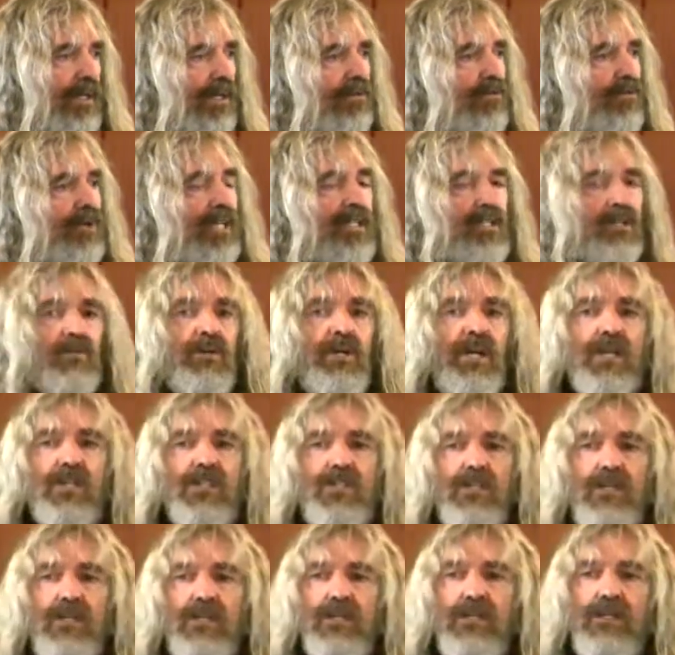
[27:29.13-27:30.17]

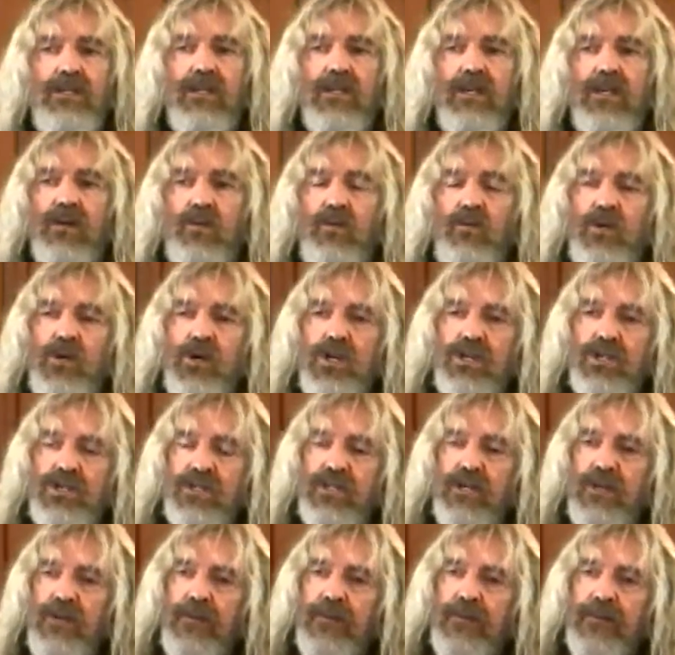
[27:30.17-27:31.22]
Resurrection was
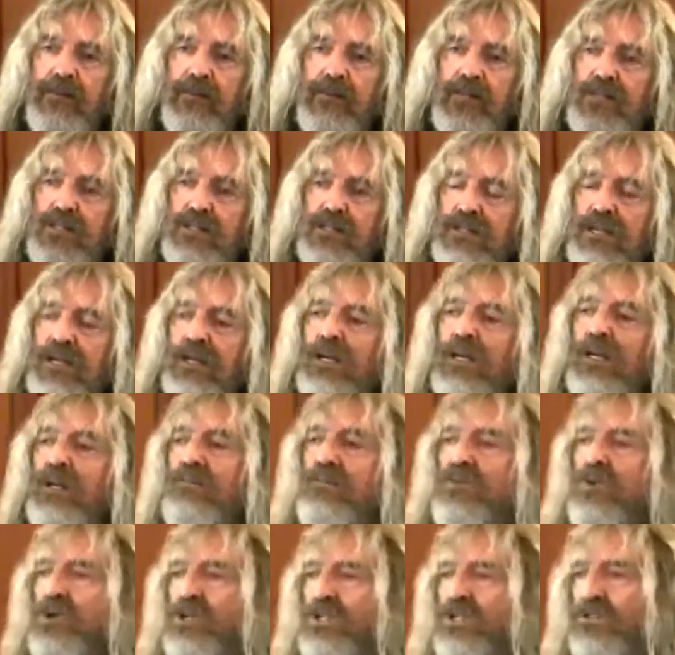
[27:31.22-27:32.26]
the single
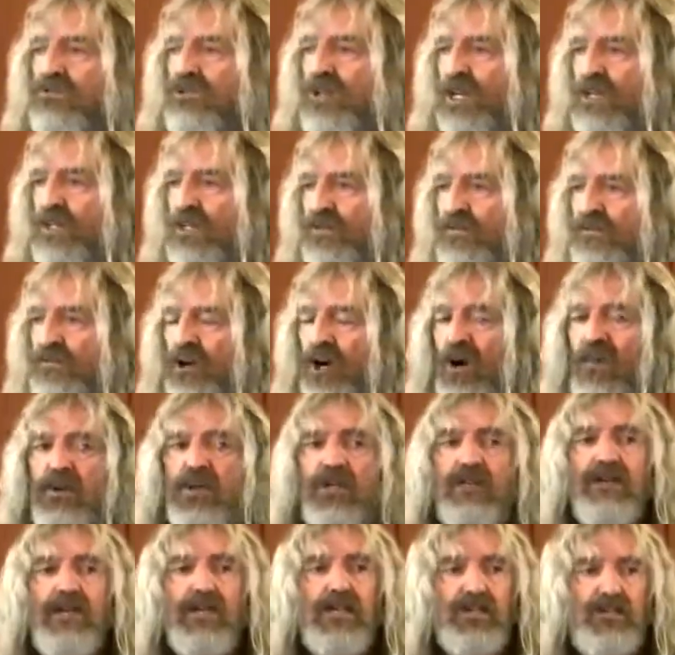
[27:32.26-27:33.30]
most
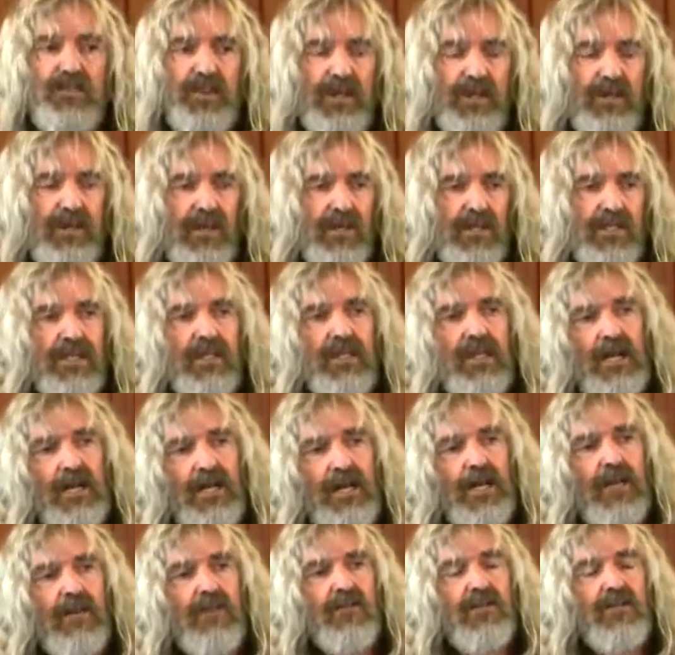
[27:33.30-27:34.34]
transformative experience in the
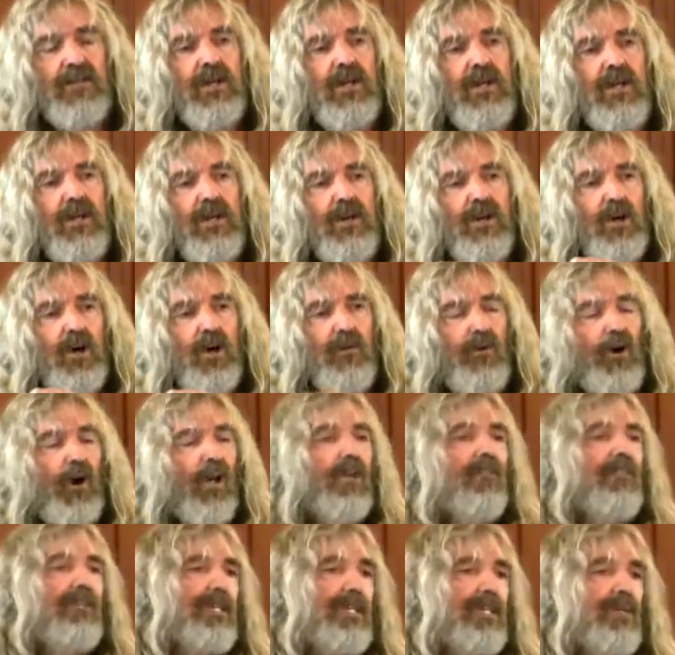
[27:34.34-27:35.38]
lives of all
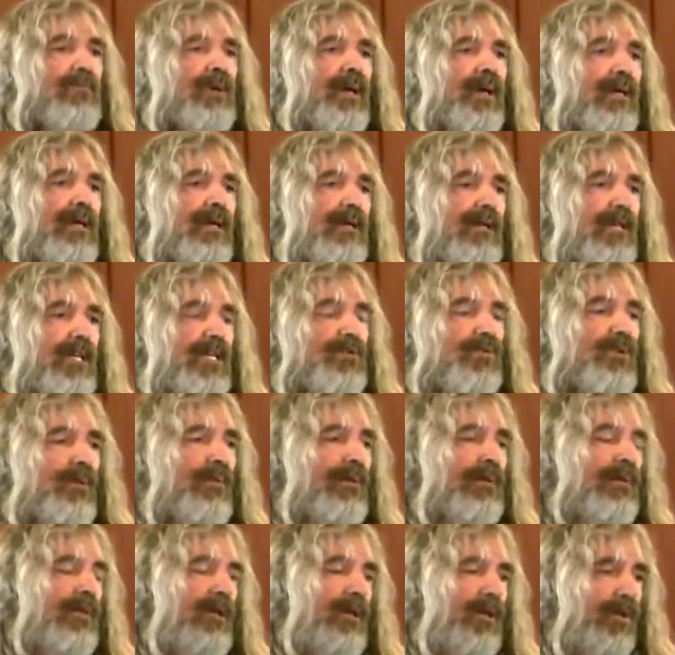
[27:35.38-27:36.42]
of these men and these
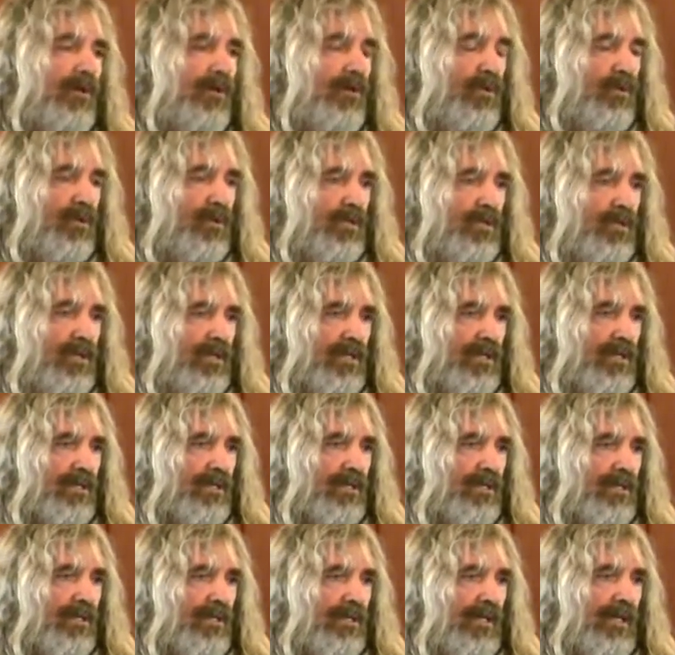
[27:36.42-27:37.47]
women who knew Jesus.
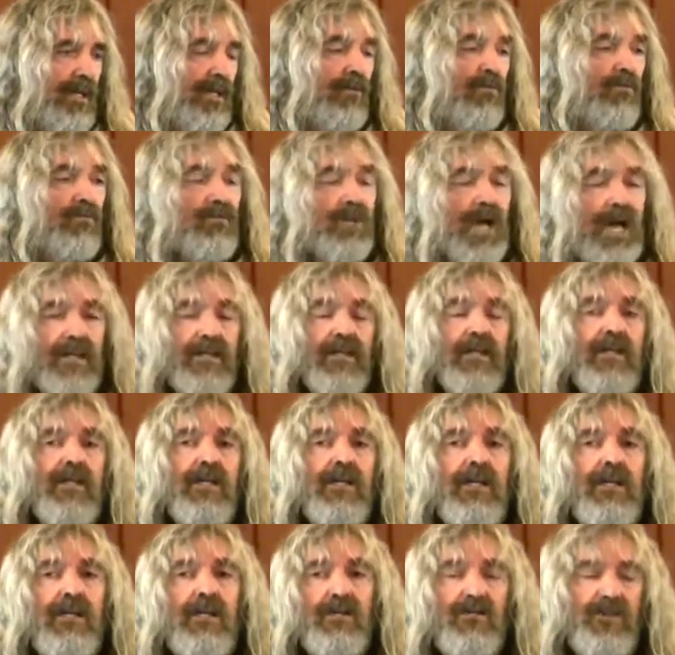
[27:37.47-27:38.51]
It
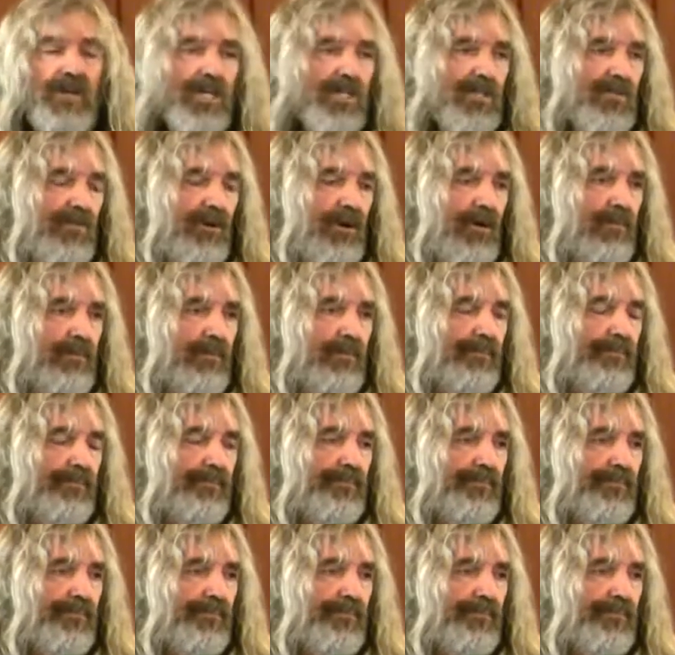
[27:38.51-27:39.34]
radically transformed them.